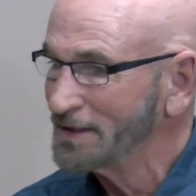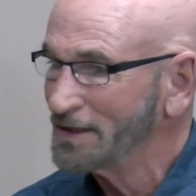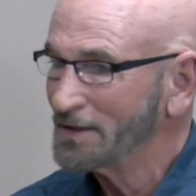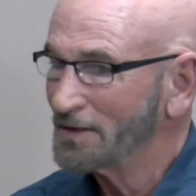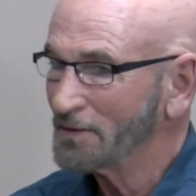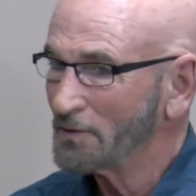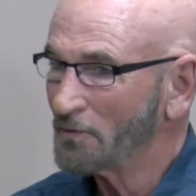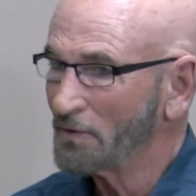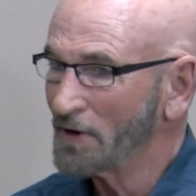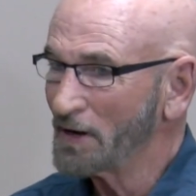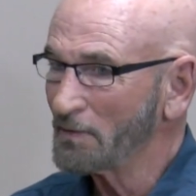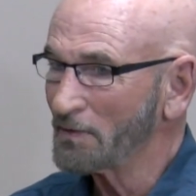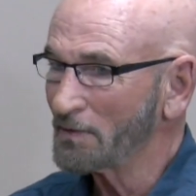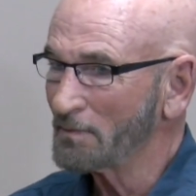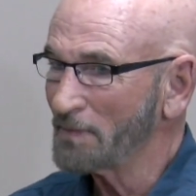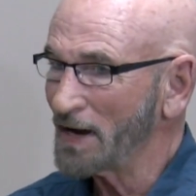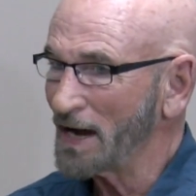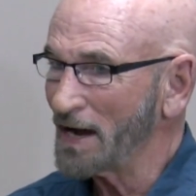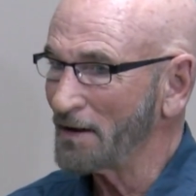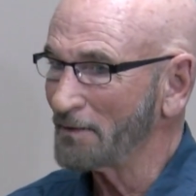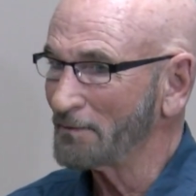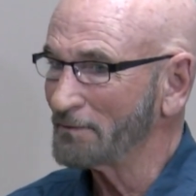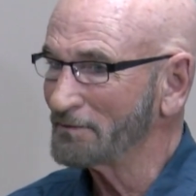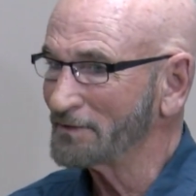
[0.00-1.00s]
we were
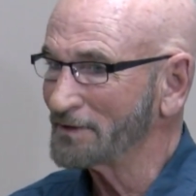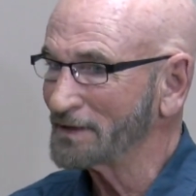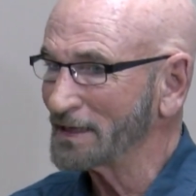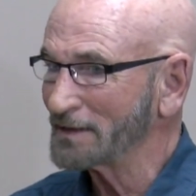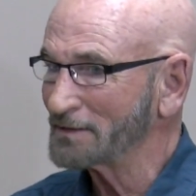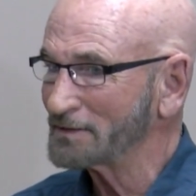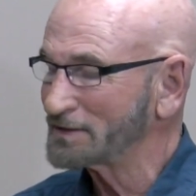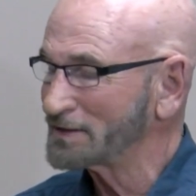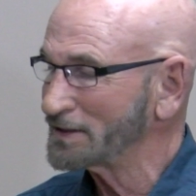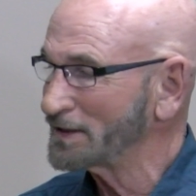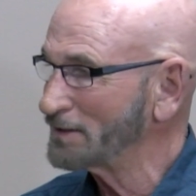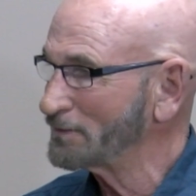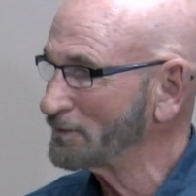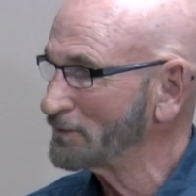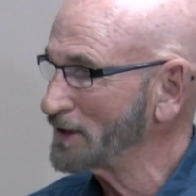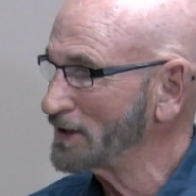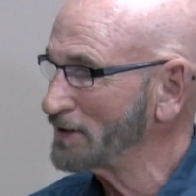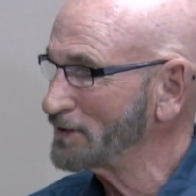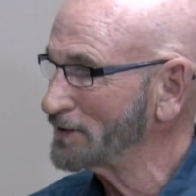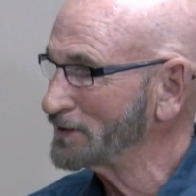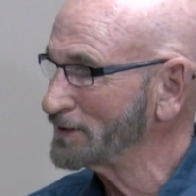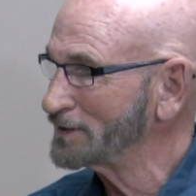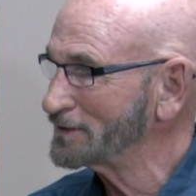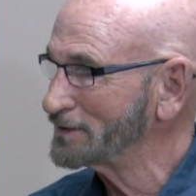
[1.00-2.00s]
bound that we
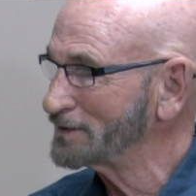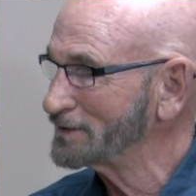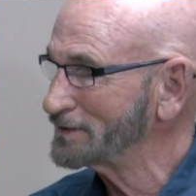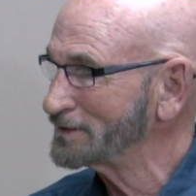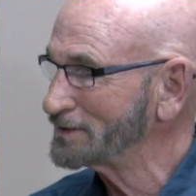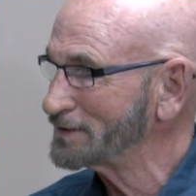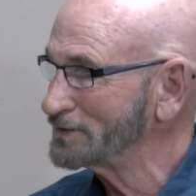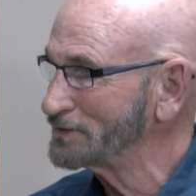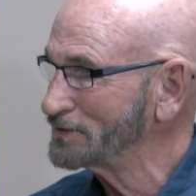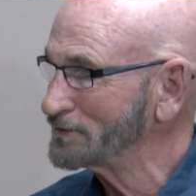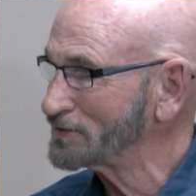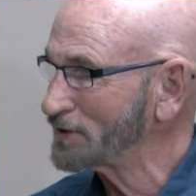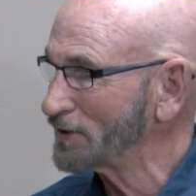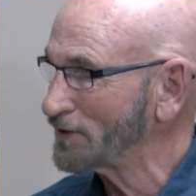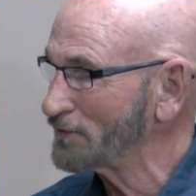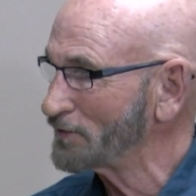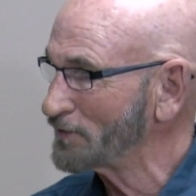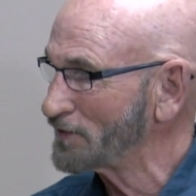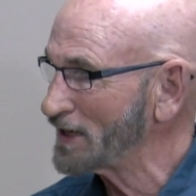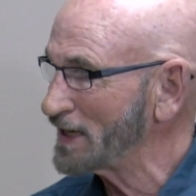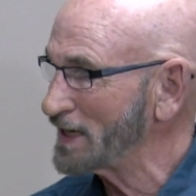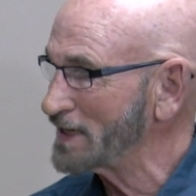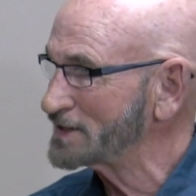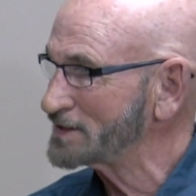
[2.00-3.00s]
couldn't do certain
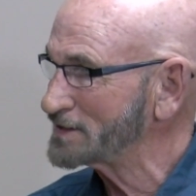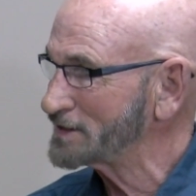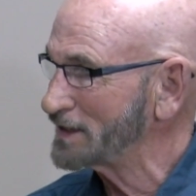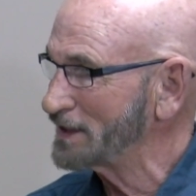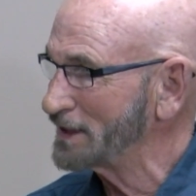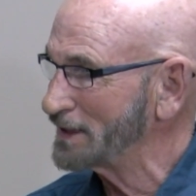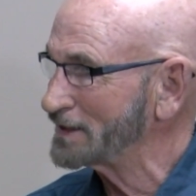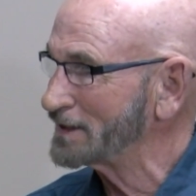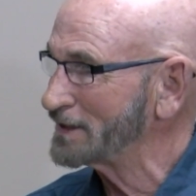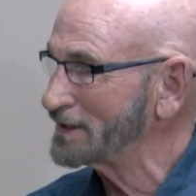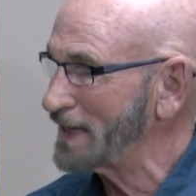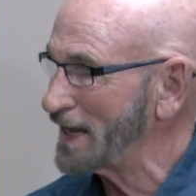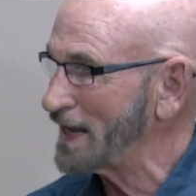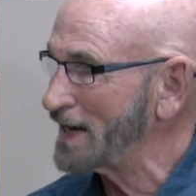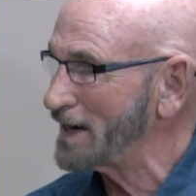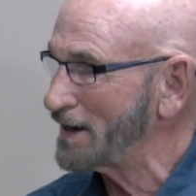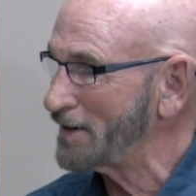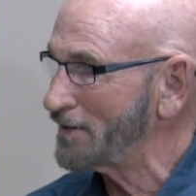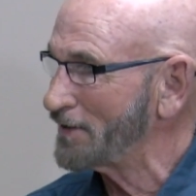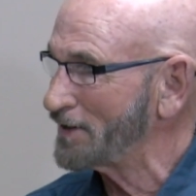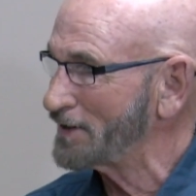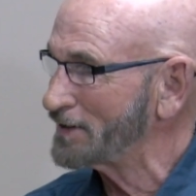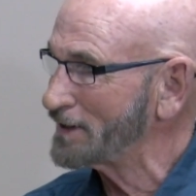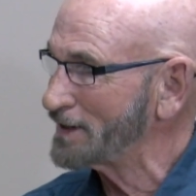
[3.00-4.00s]
things in that
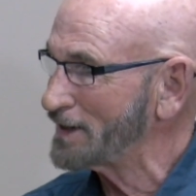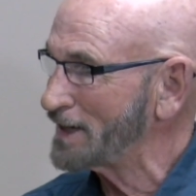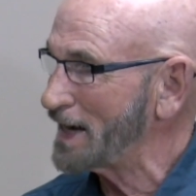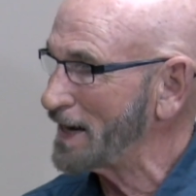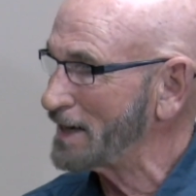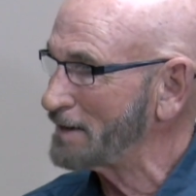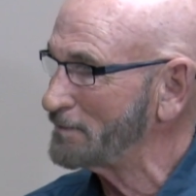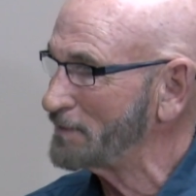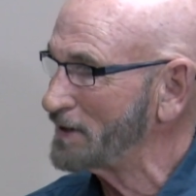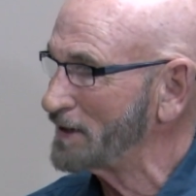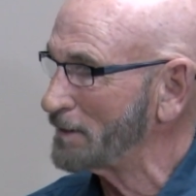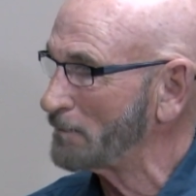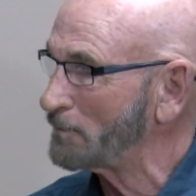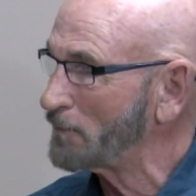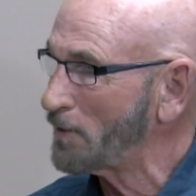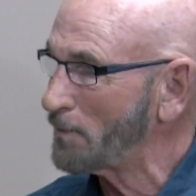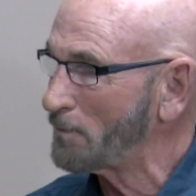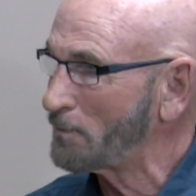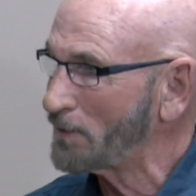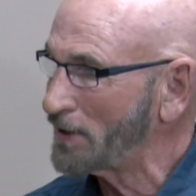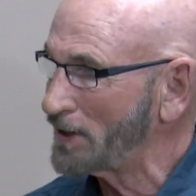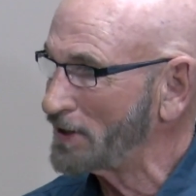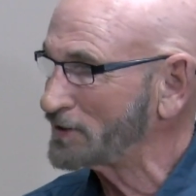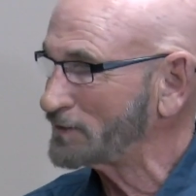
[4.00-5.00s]
area, that it had to be an
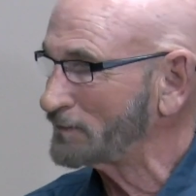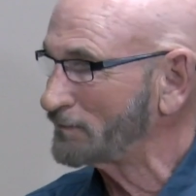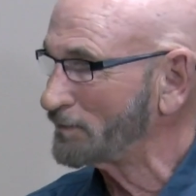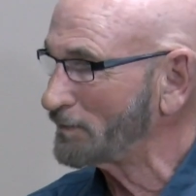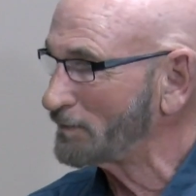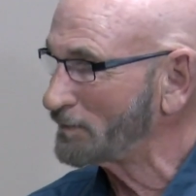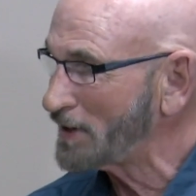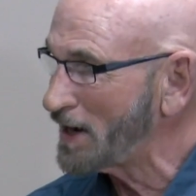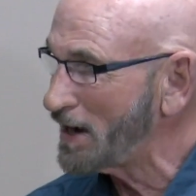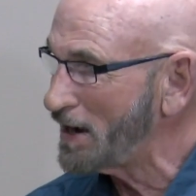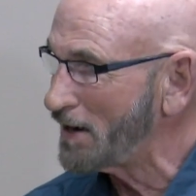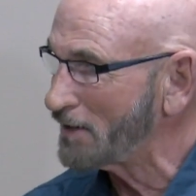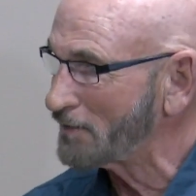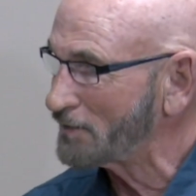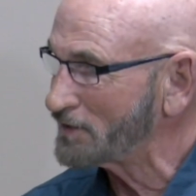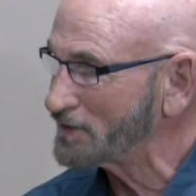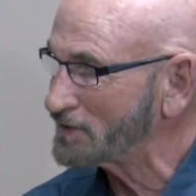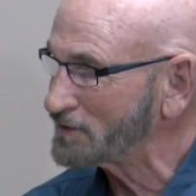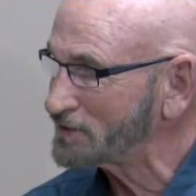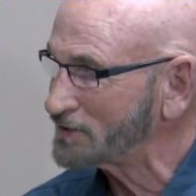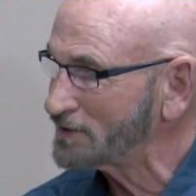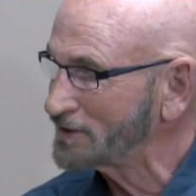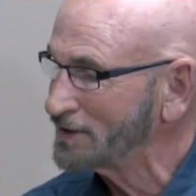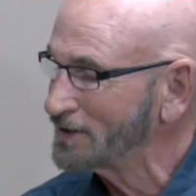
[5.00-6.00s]
appropriation from
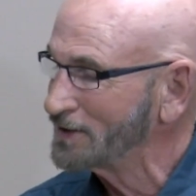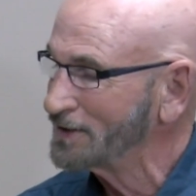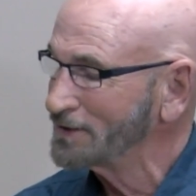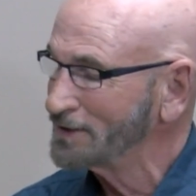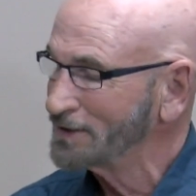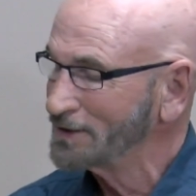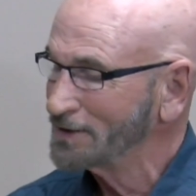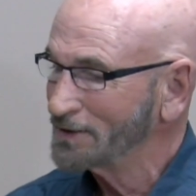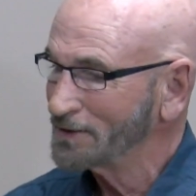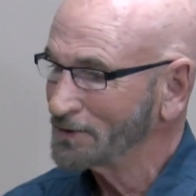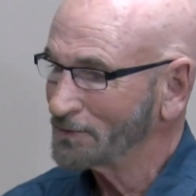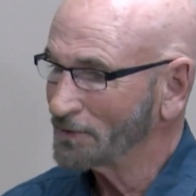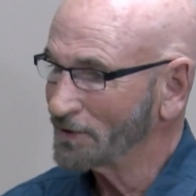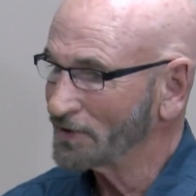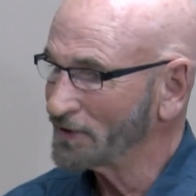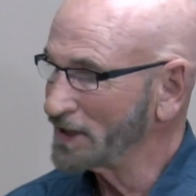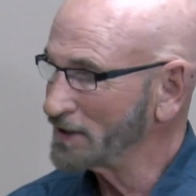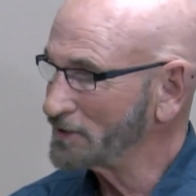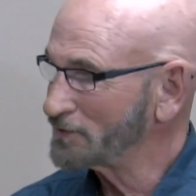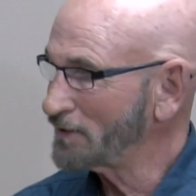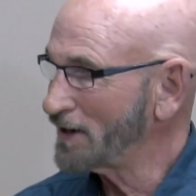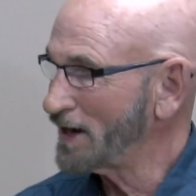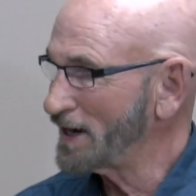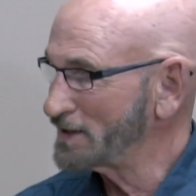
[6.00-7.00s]
Congress. Well, they
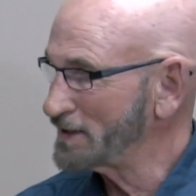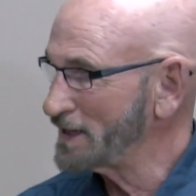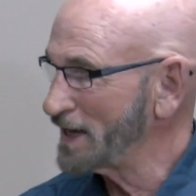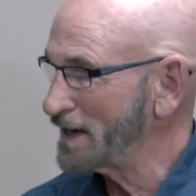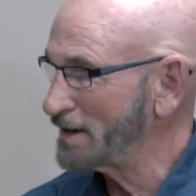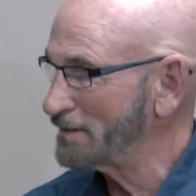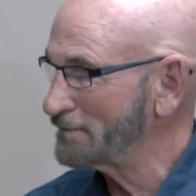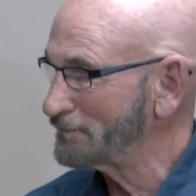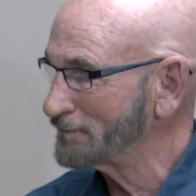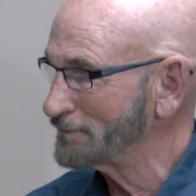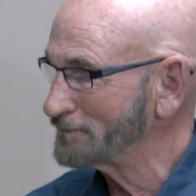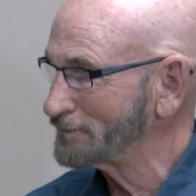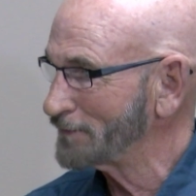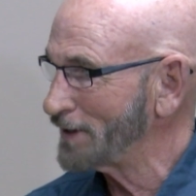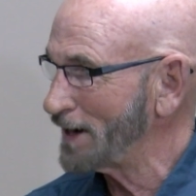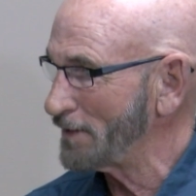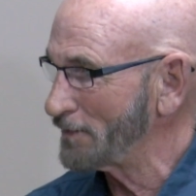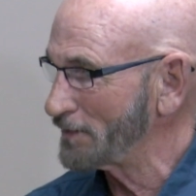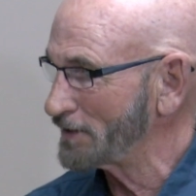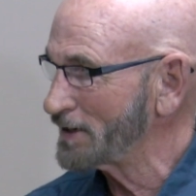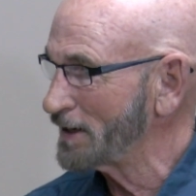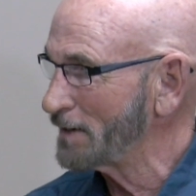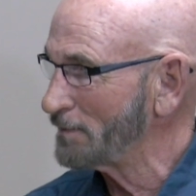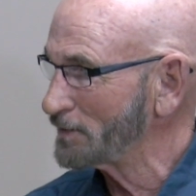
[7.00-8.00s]
tried that route
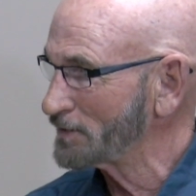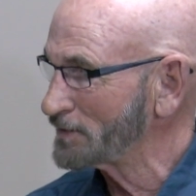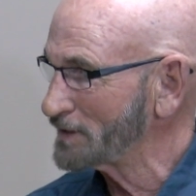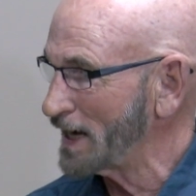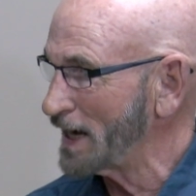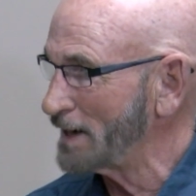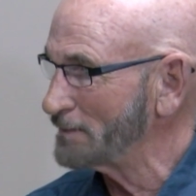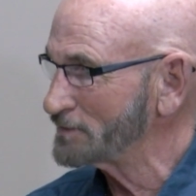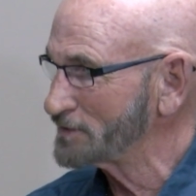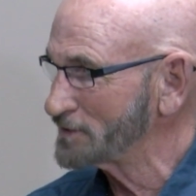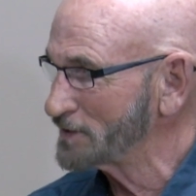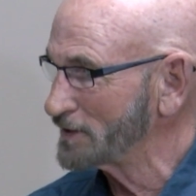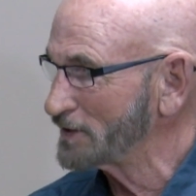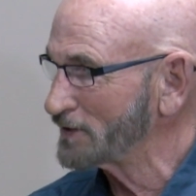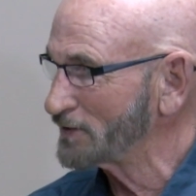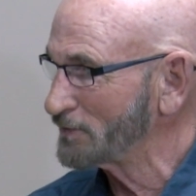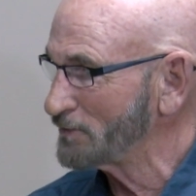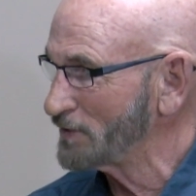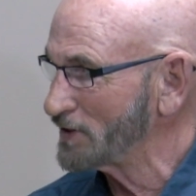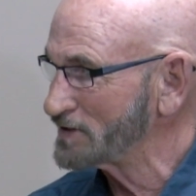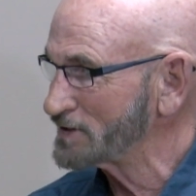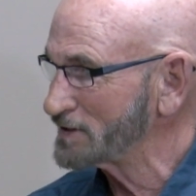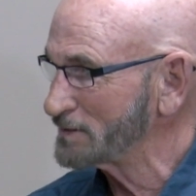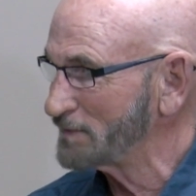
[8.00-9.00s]
a couple times to get the
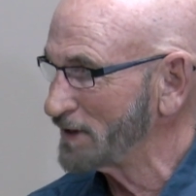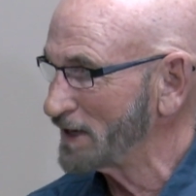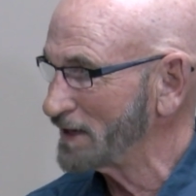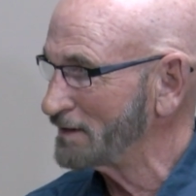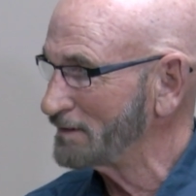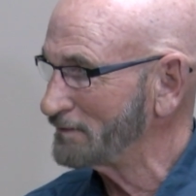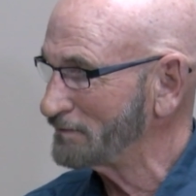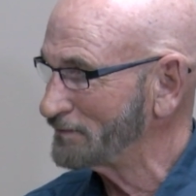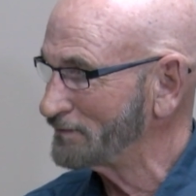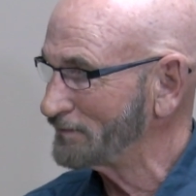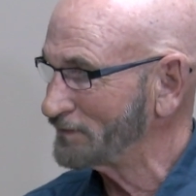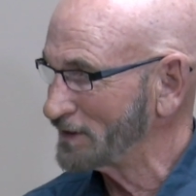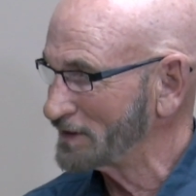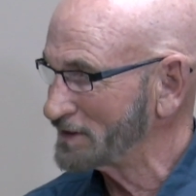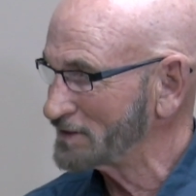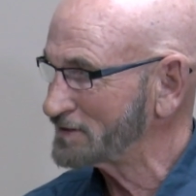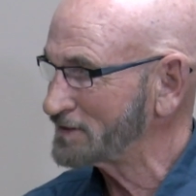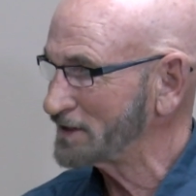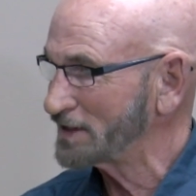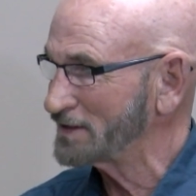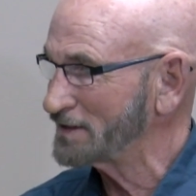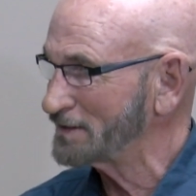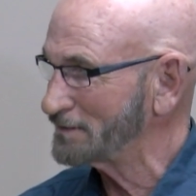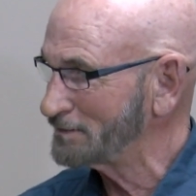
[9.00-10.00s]
Quincy Bay fixed,
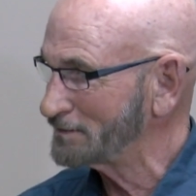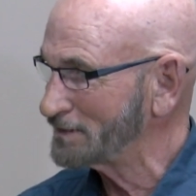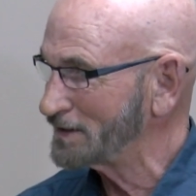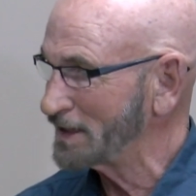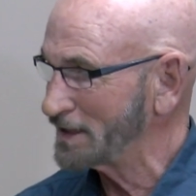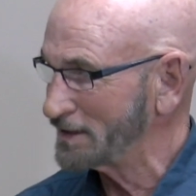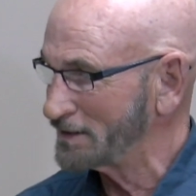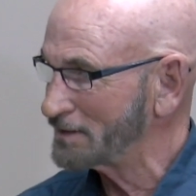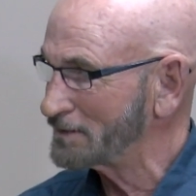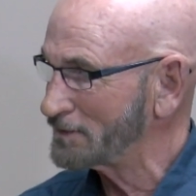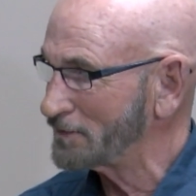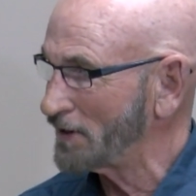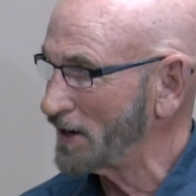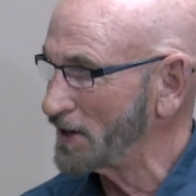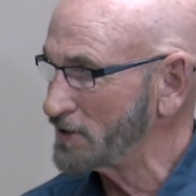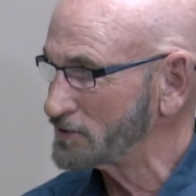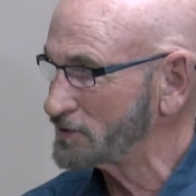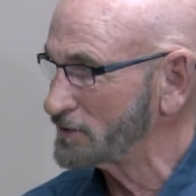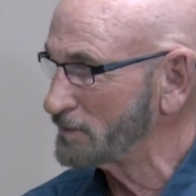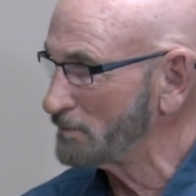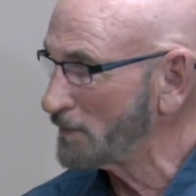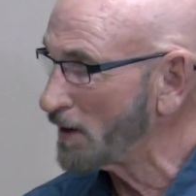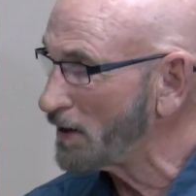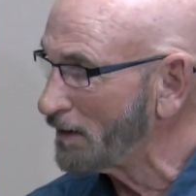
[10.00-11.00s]
and it crashed
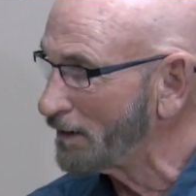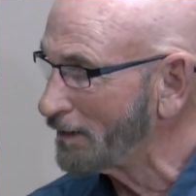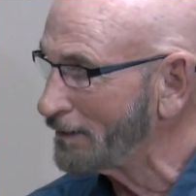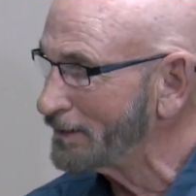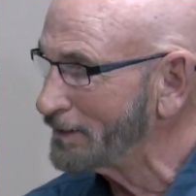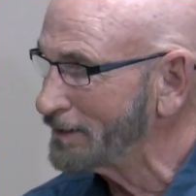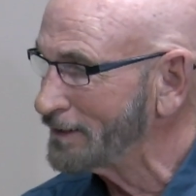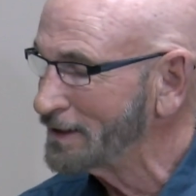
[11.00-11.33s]
and burned.